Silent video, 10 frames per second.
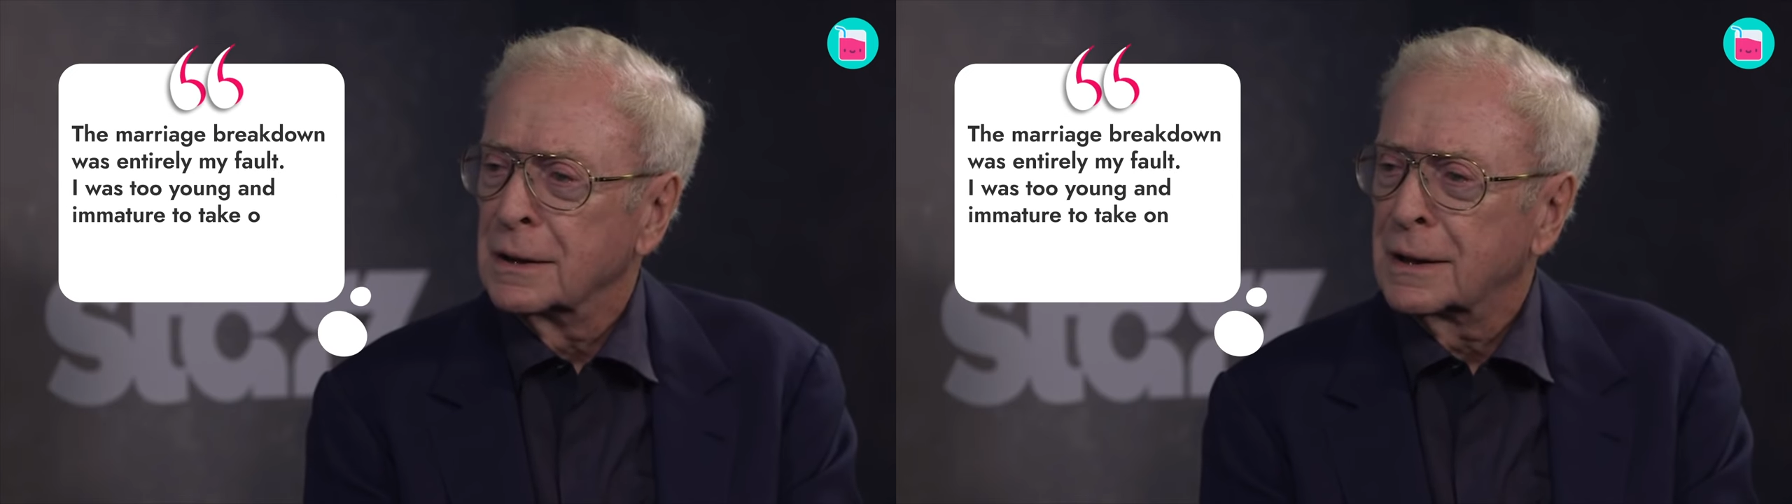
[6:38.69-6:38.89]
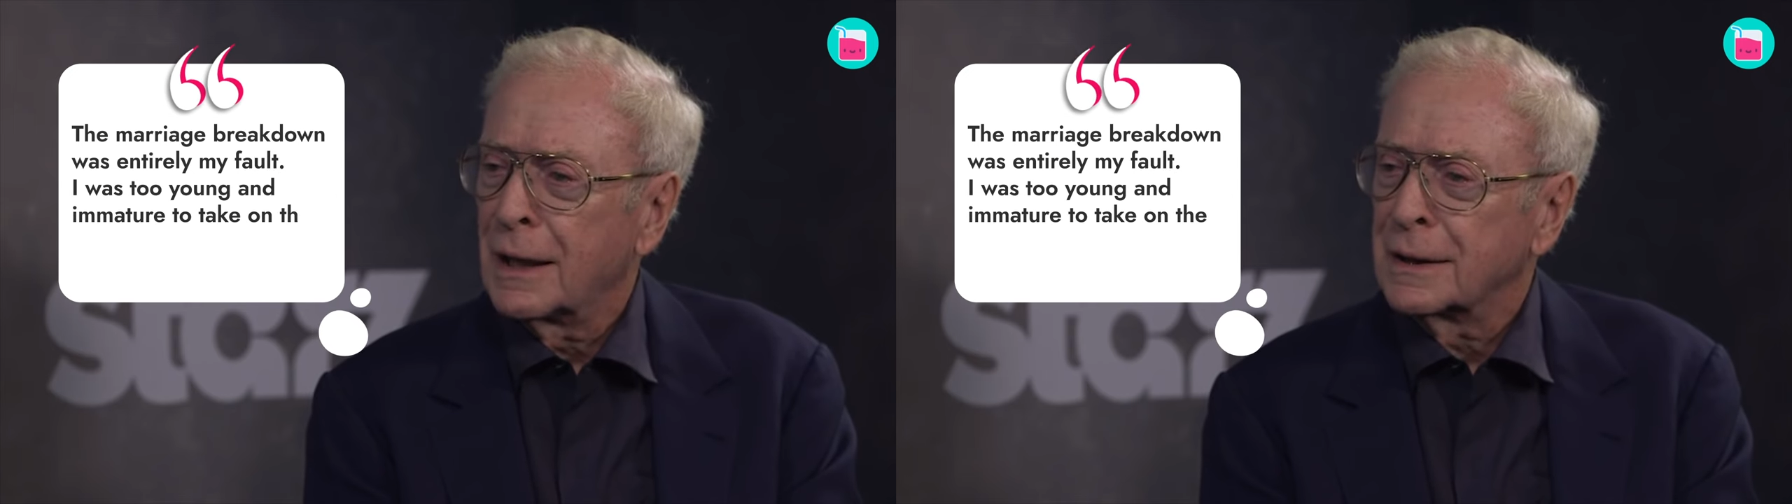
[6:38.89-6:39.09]

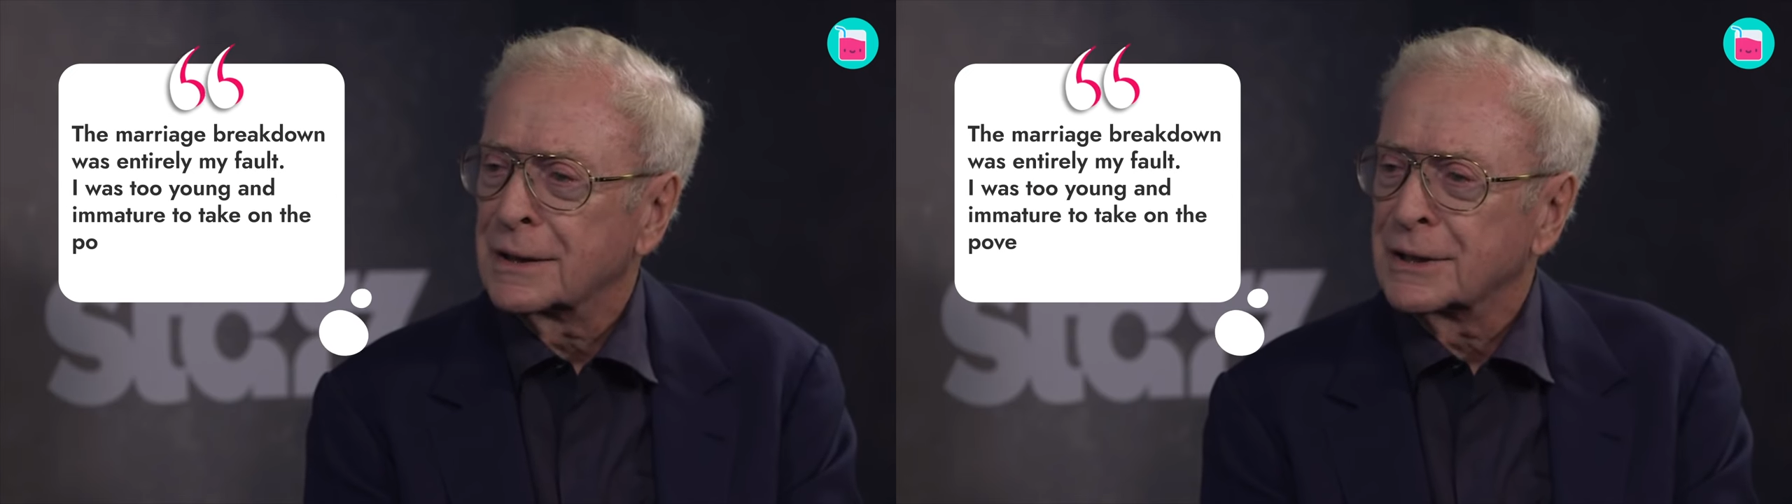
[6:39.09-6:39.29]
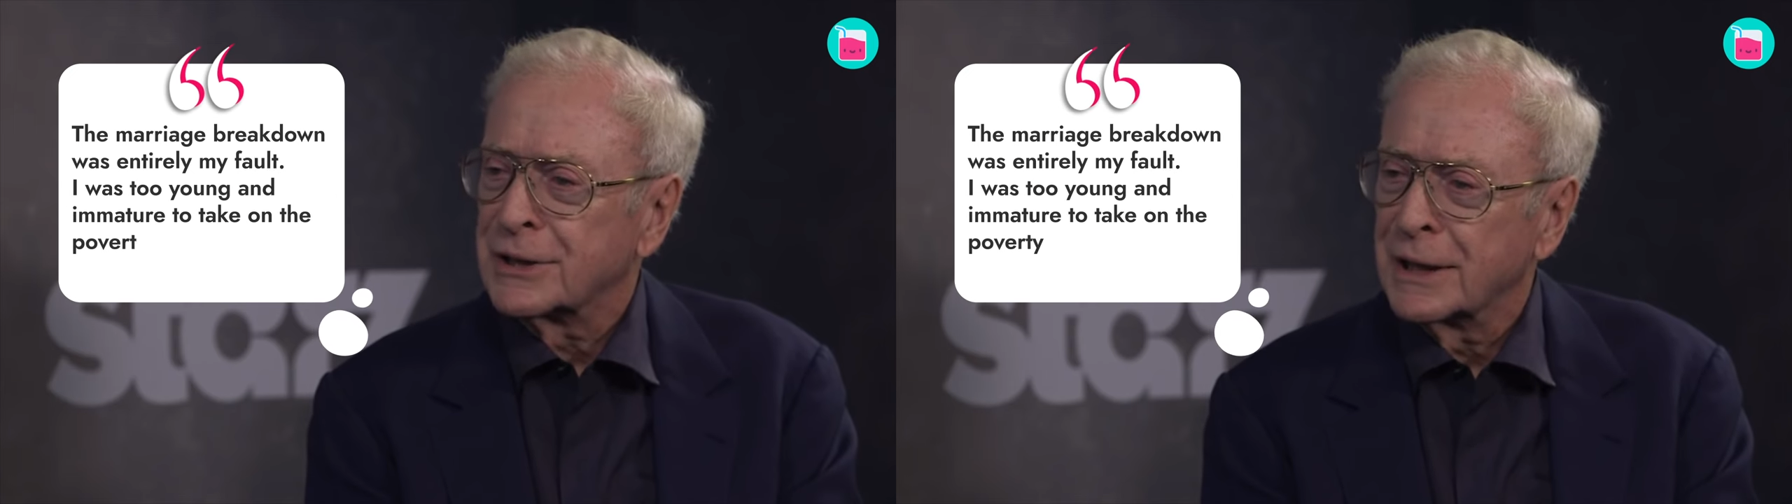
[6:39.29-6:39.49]
take on
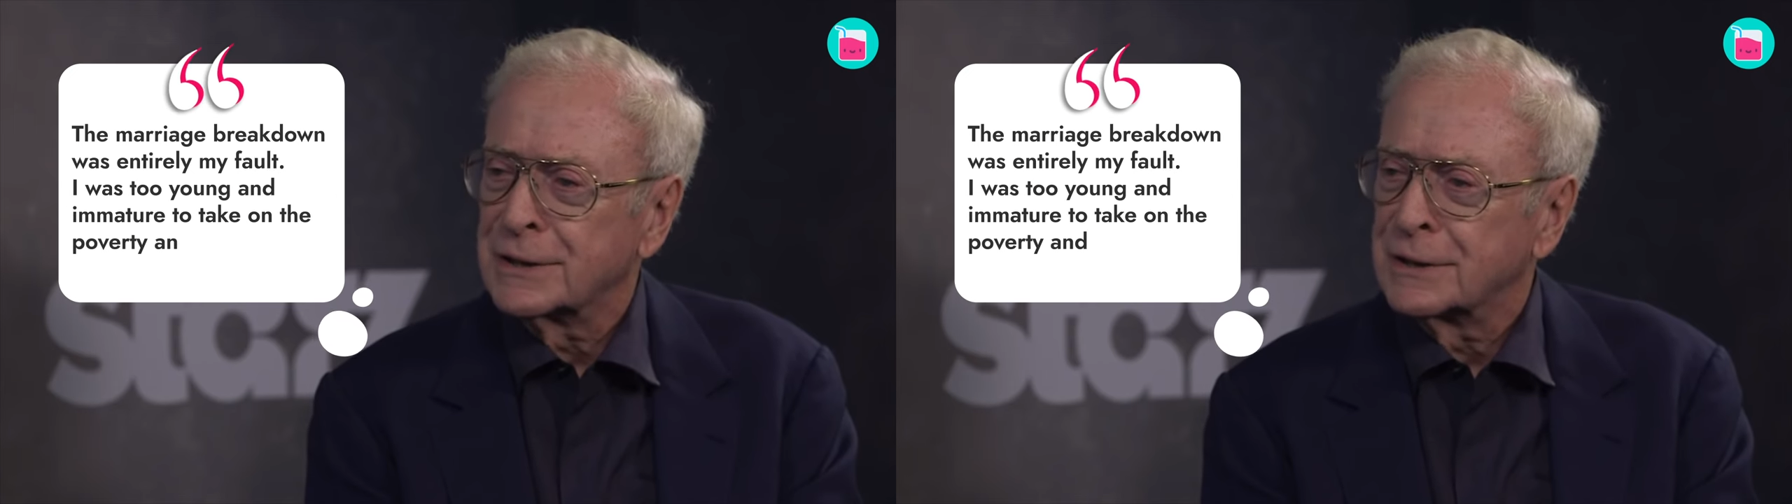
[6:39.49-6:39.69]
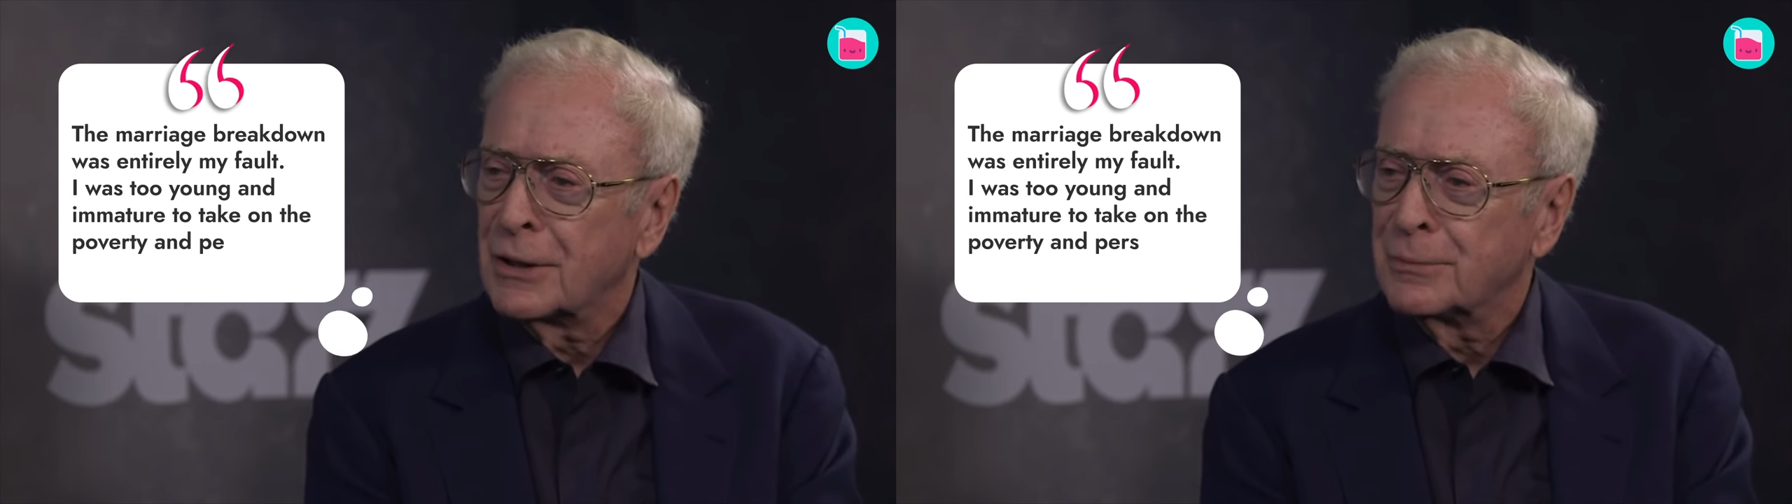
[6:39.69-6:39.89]
the
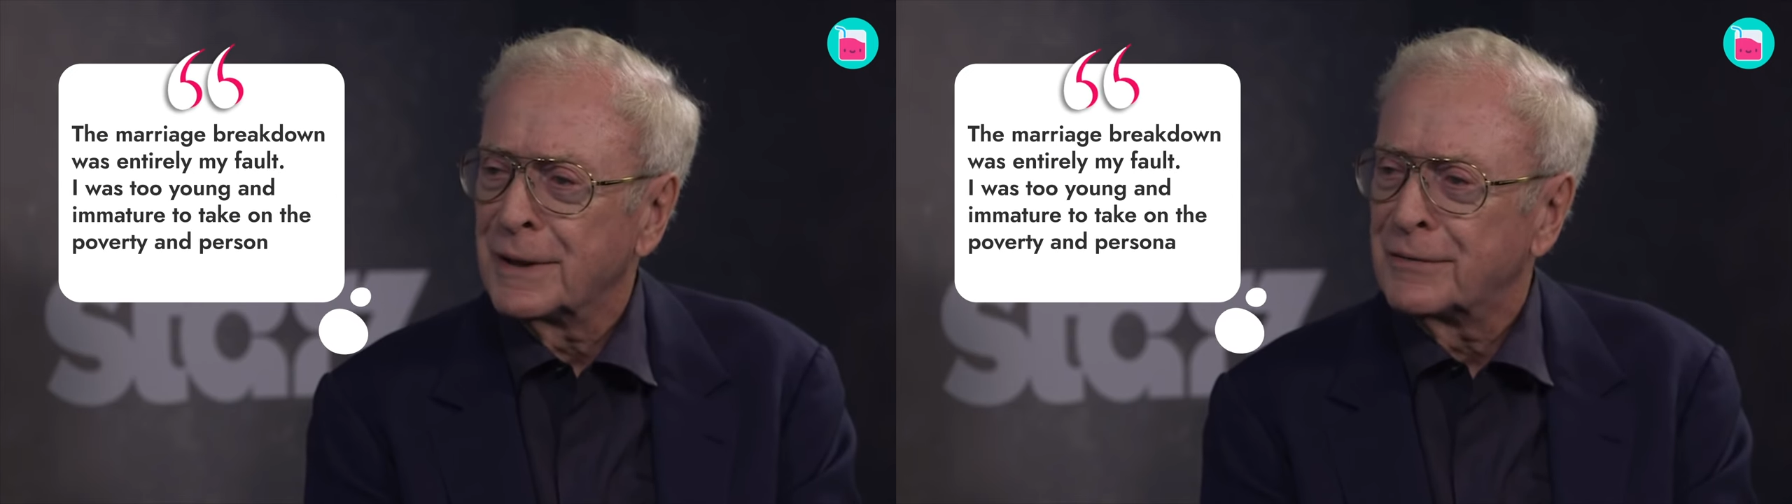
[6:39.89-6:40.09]
poverty